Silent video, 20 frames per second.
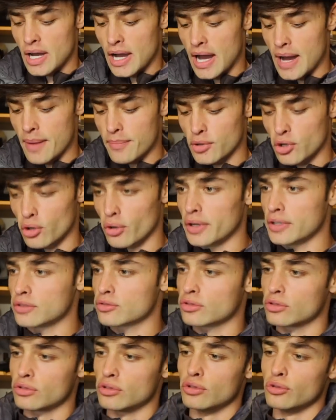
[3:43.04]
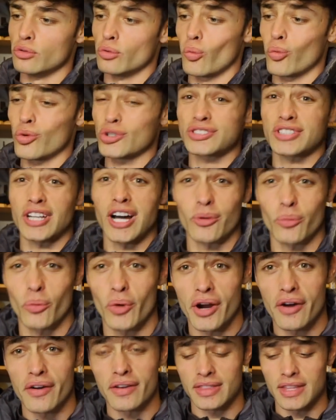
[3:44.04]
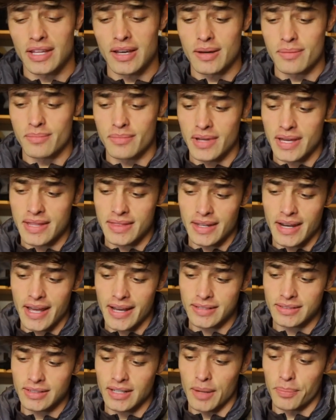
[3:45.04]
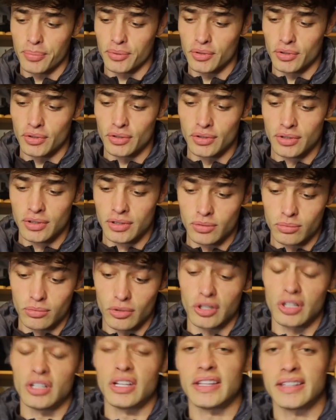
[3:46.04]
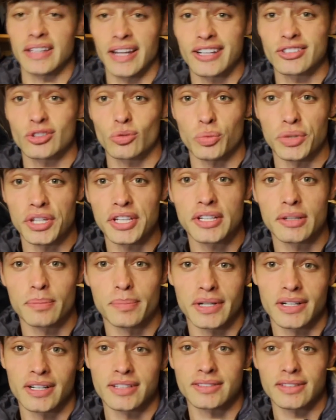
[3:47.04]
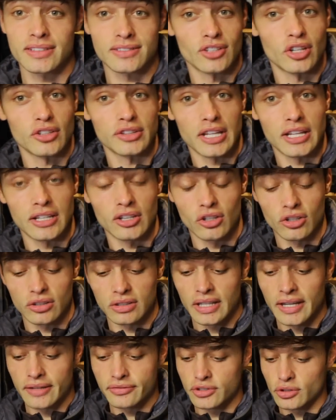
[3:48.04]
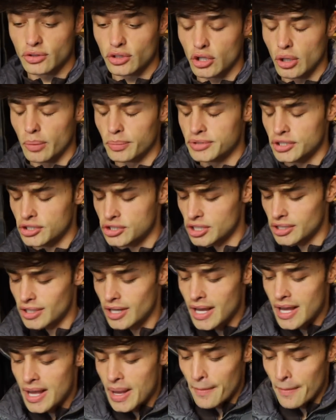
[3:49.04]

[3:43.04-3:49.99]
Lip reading: I'm going to start wearing them in the next couple, well, in the next week, because there's not that long left till the competition.